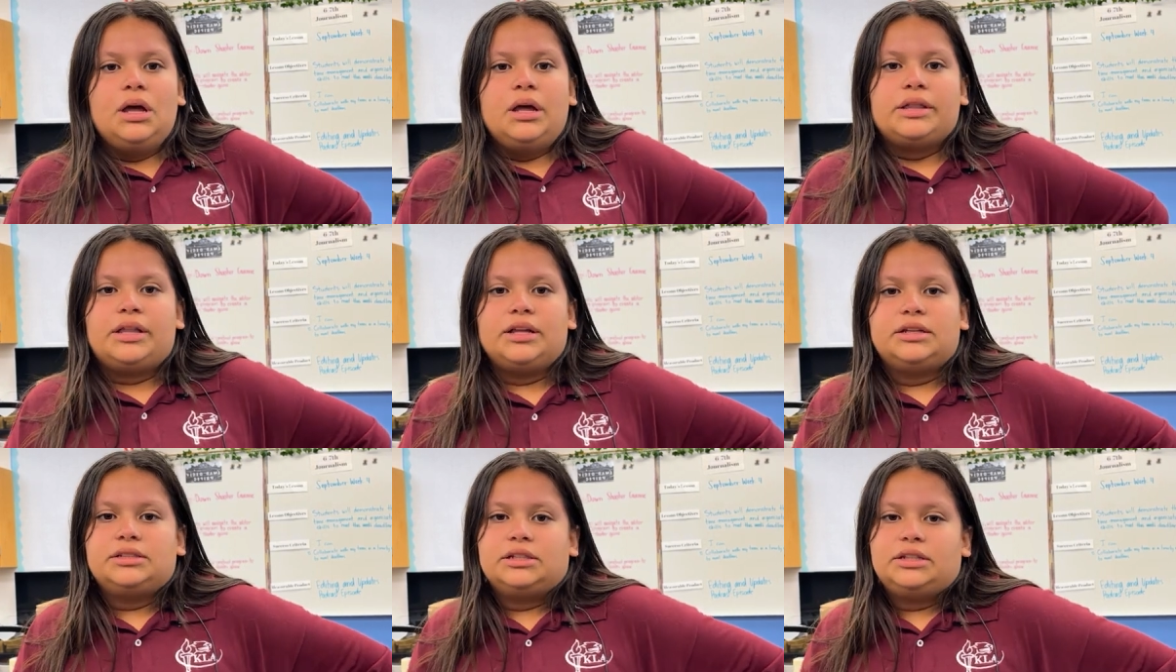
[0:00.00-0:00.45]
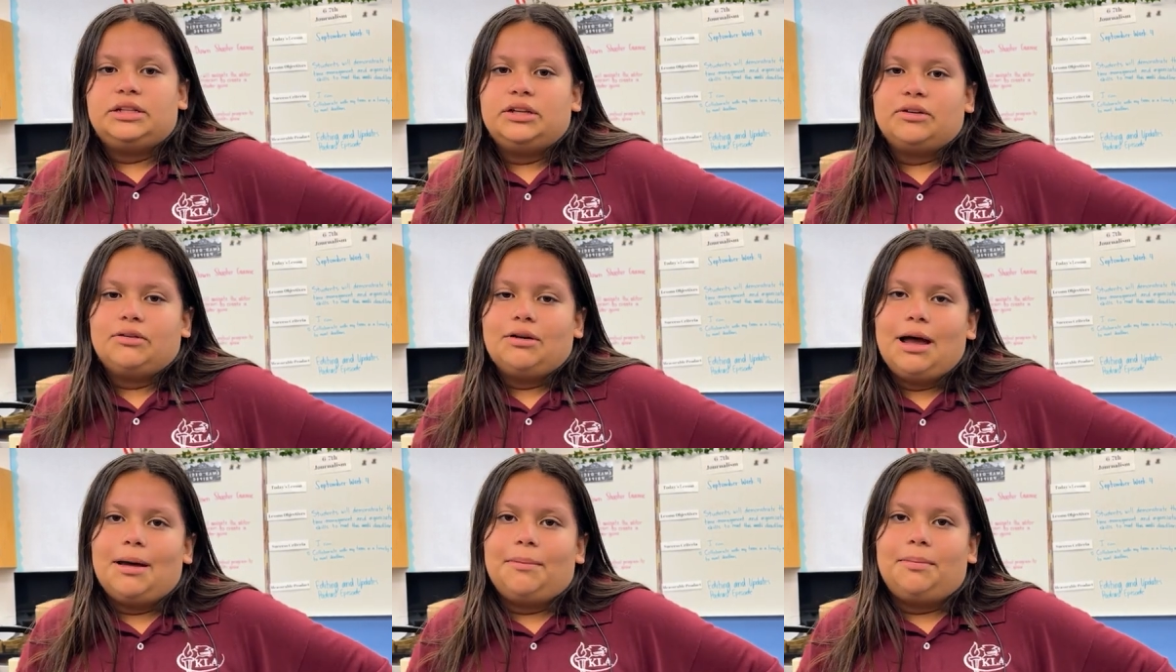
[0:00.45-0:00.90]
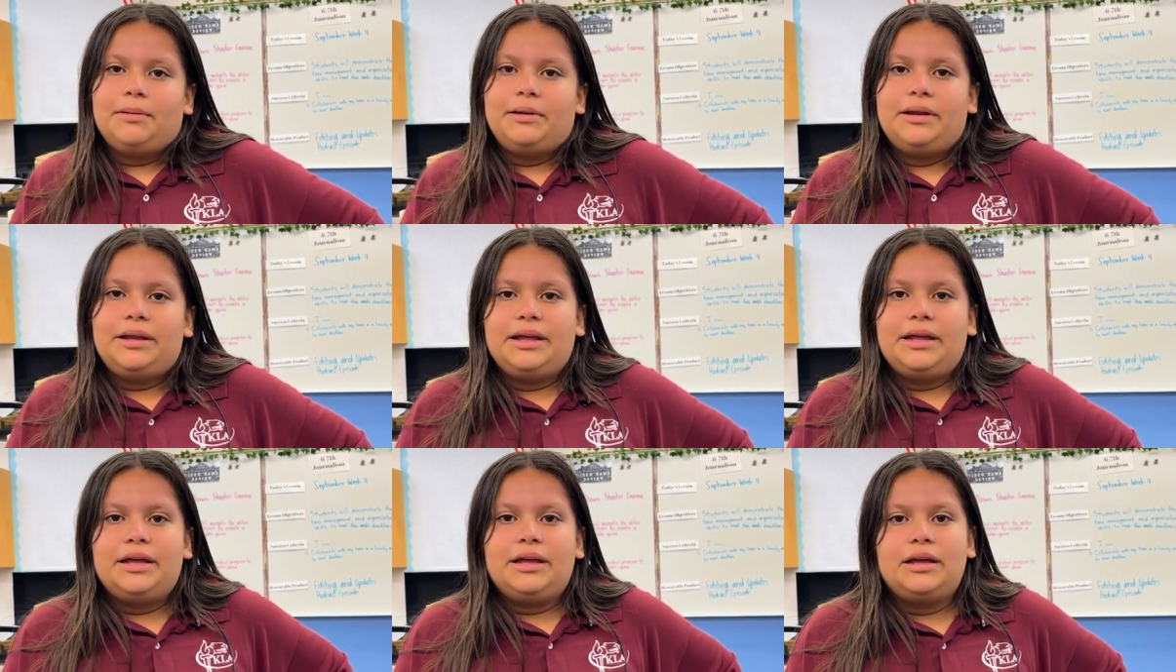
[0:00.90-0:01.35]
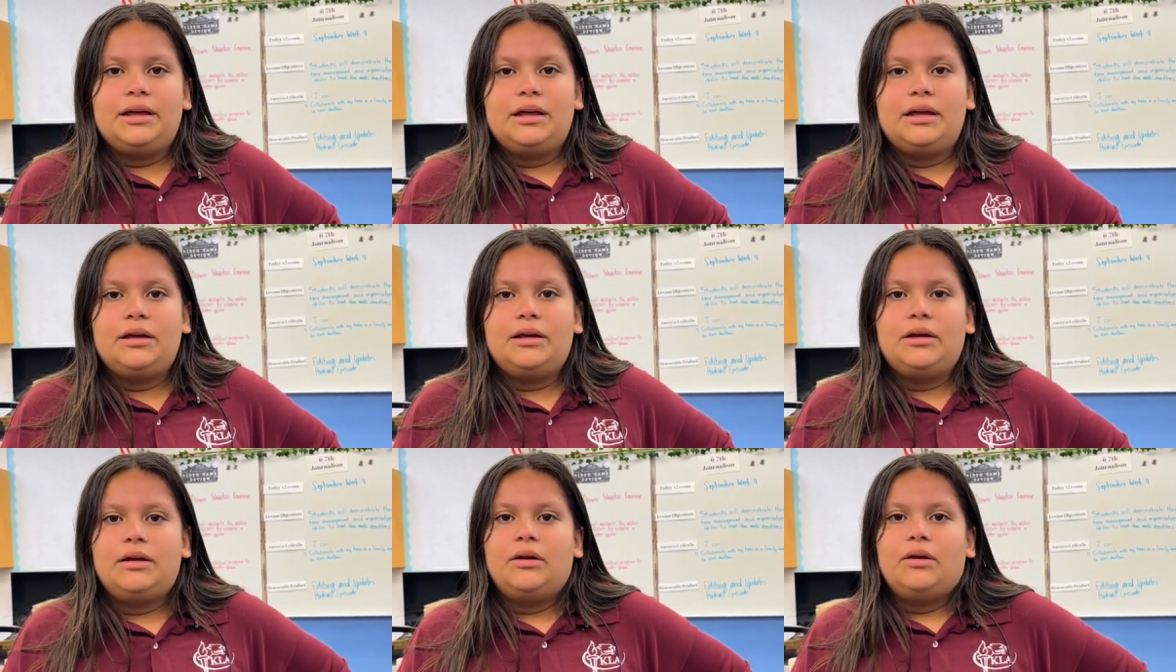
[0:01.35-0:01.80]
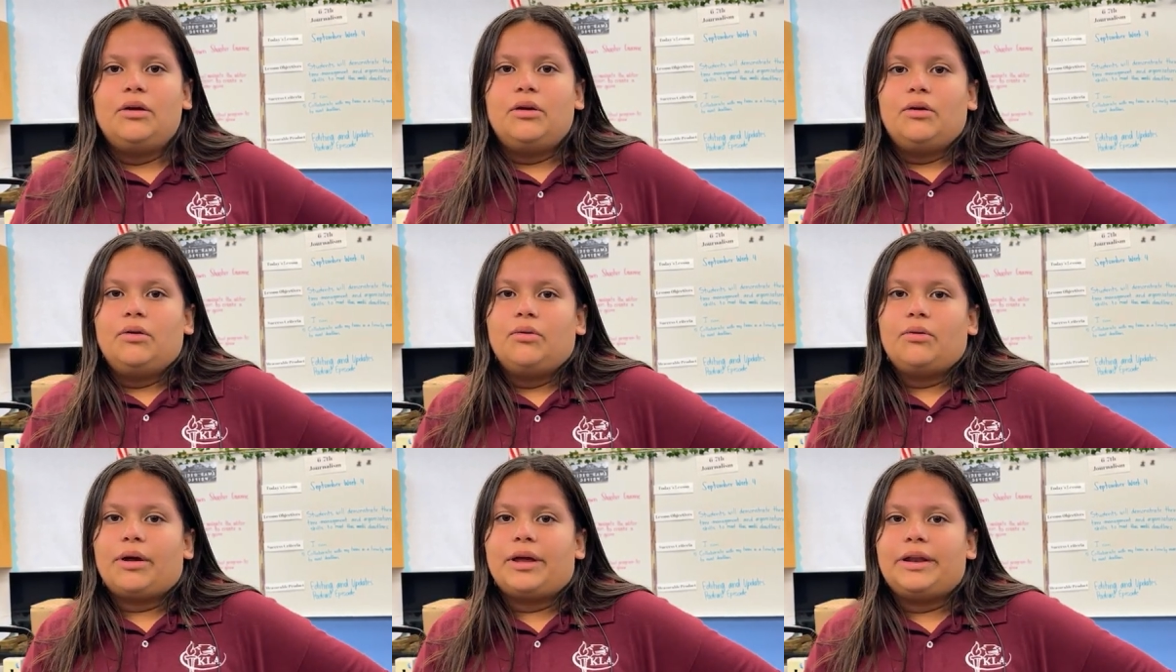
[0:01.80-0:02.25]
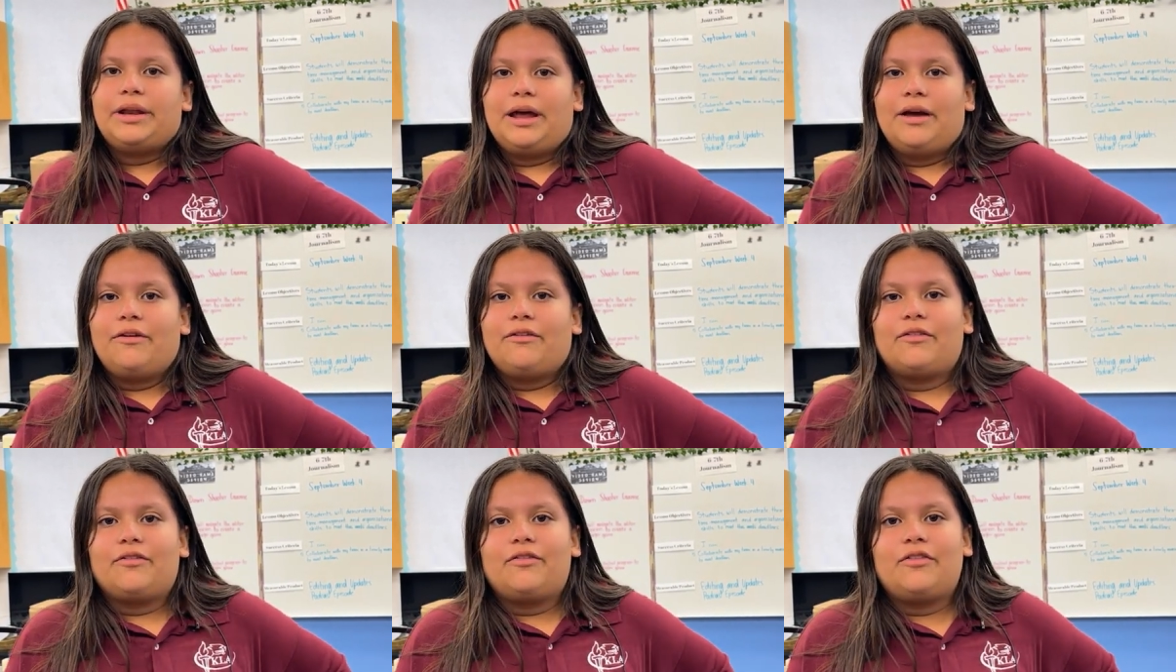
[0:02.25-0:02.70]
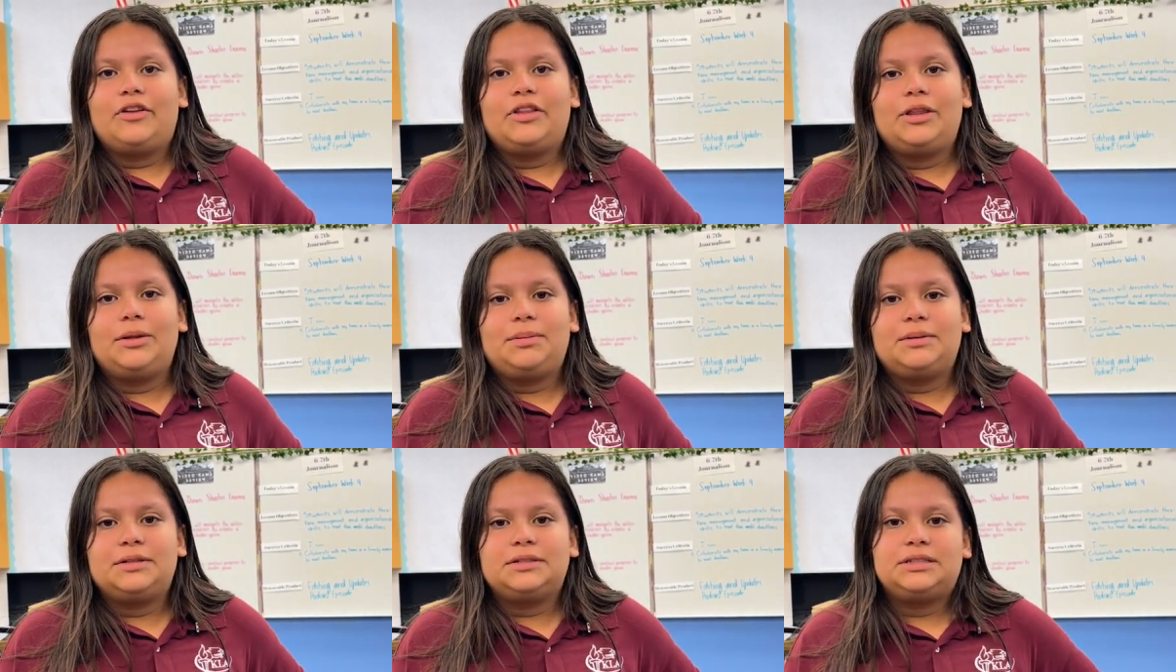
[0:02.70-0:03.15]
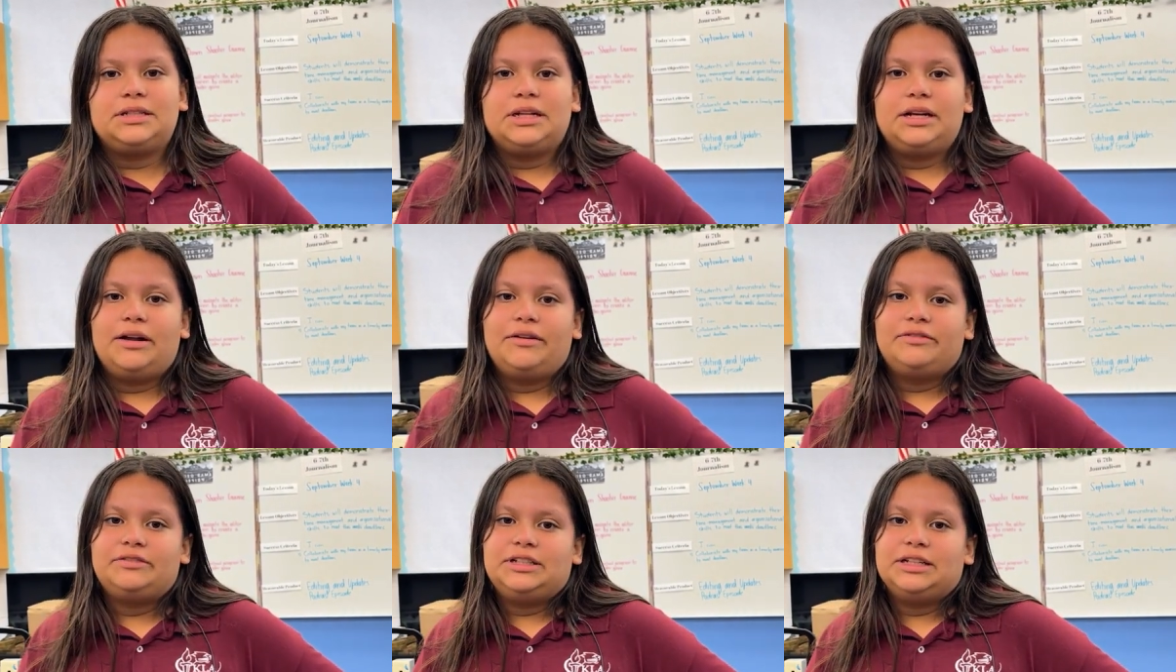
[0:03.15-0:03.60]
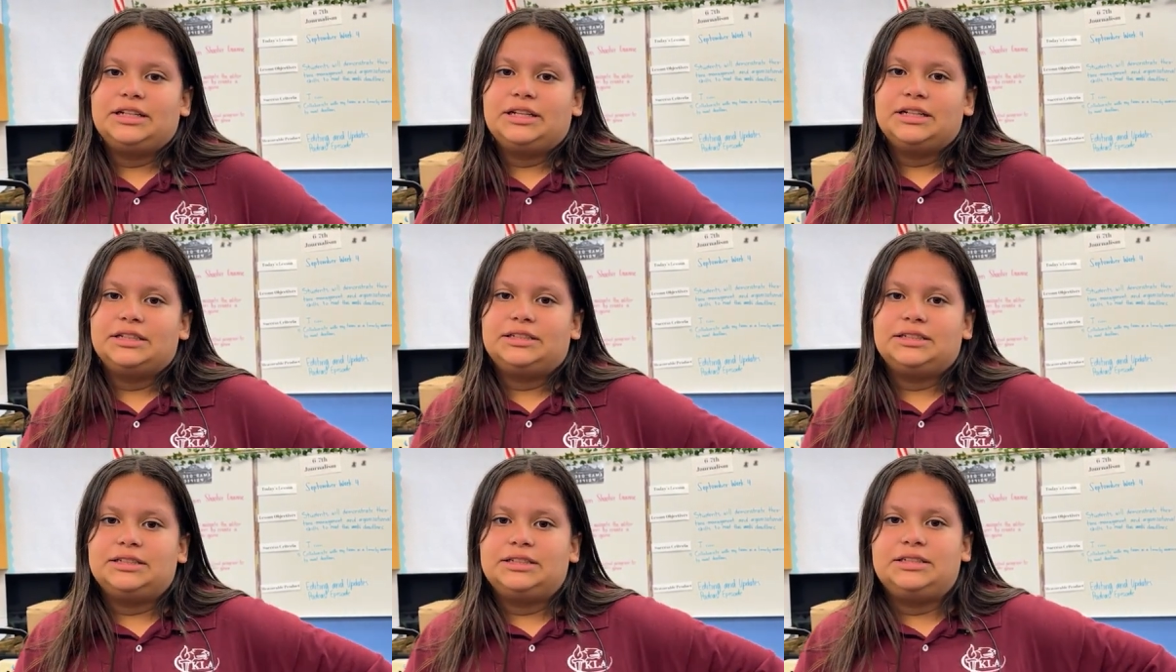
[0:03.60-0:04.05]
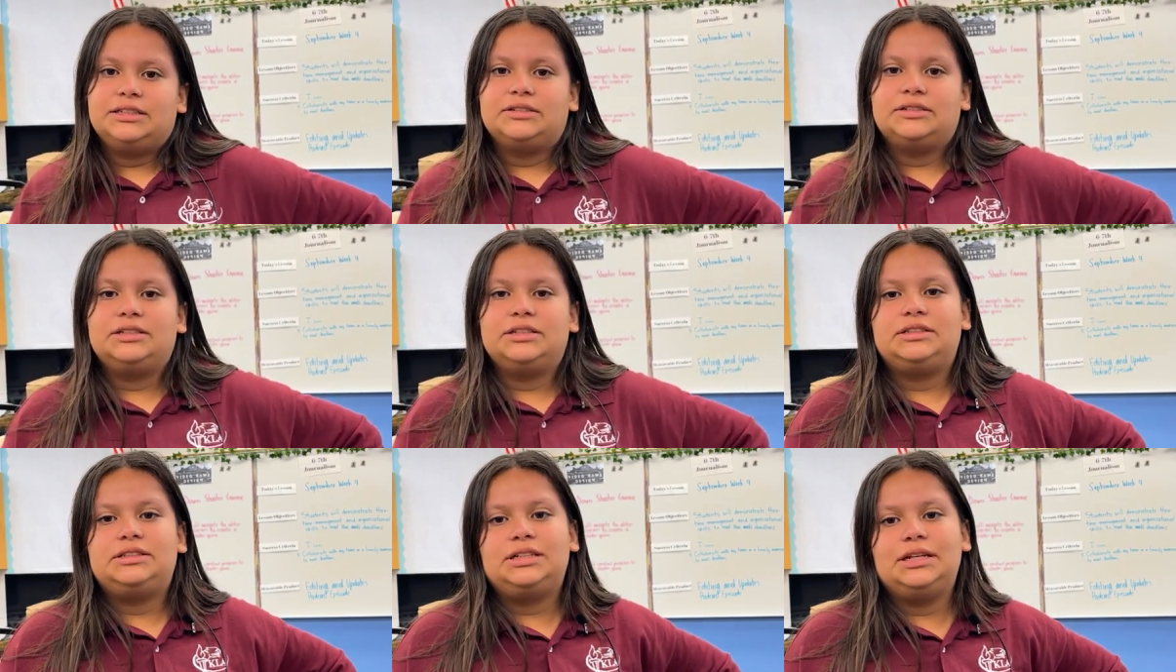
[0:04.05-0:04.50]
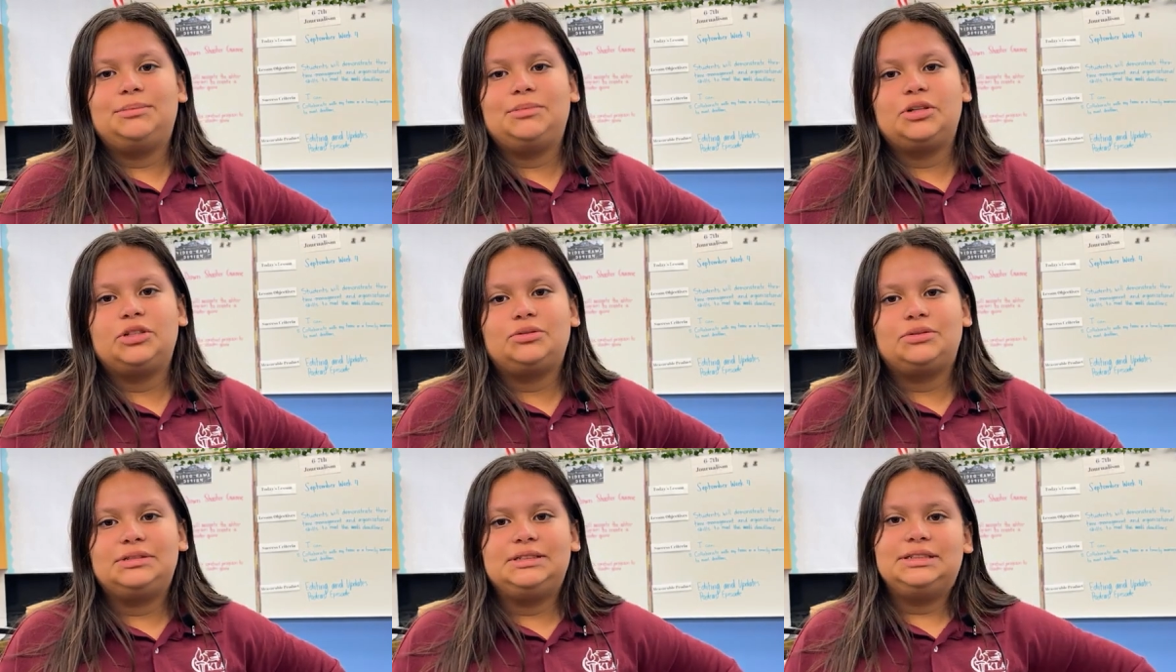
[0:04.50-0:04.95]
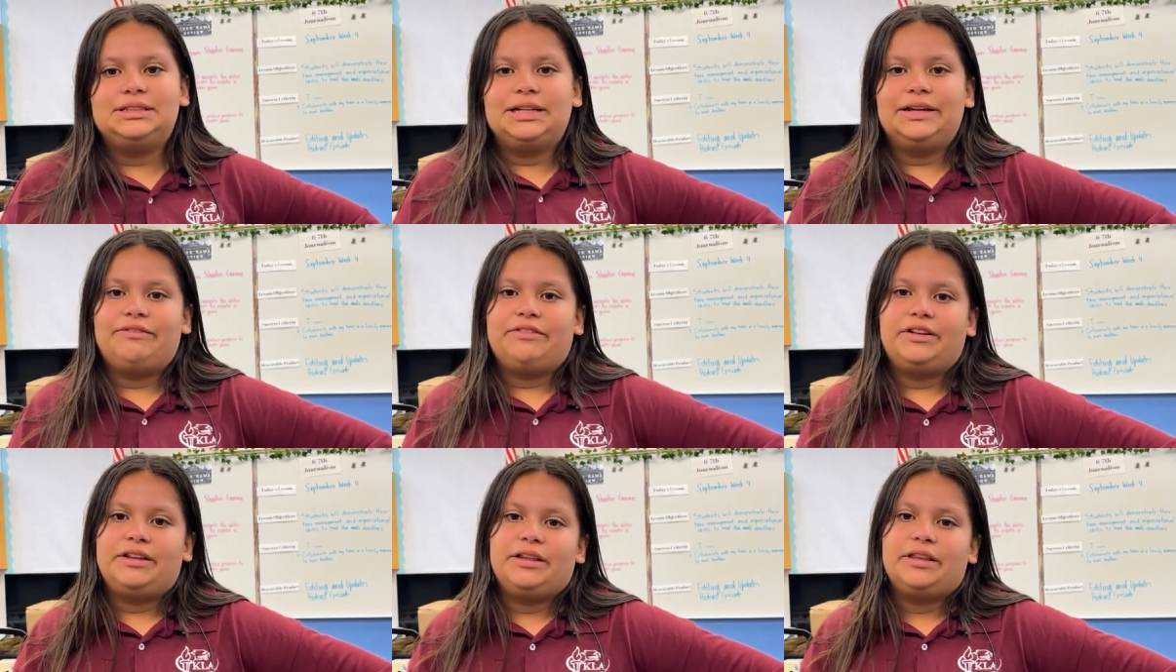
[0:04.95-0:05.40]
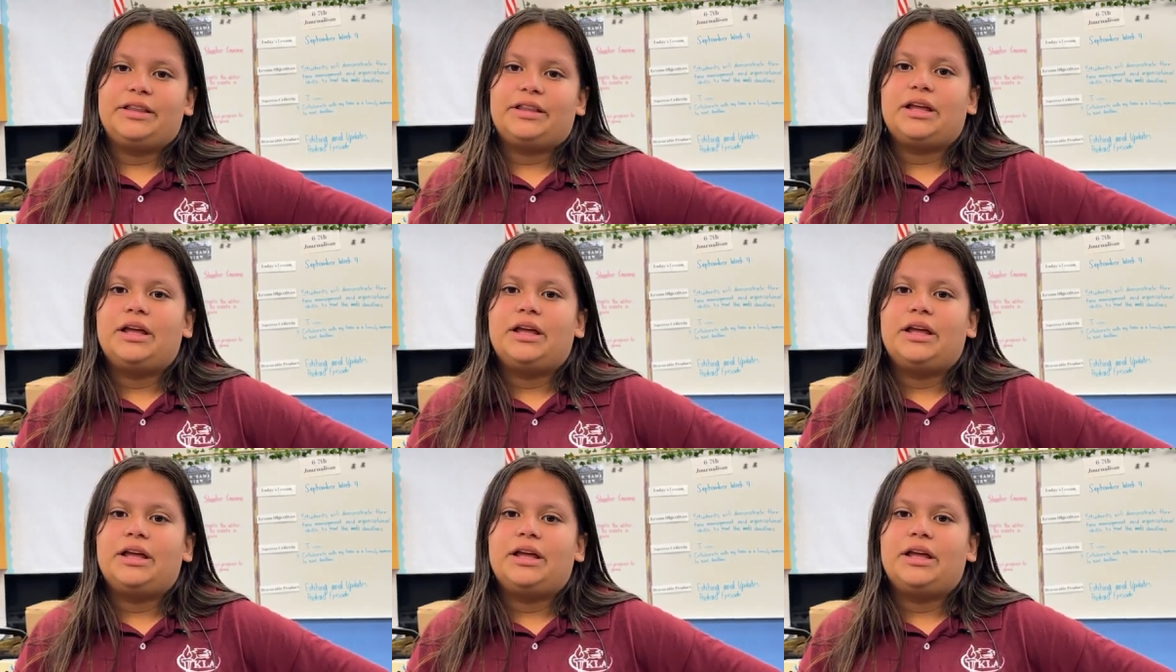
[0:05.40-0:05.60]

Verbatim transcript: There's a deal happening right now for 50% off tickets until September 27th,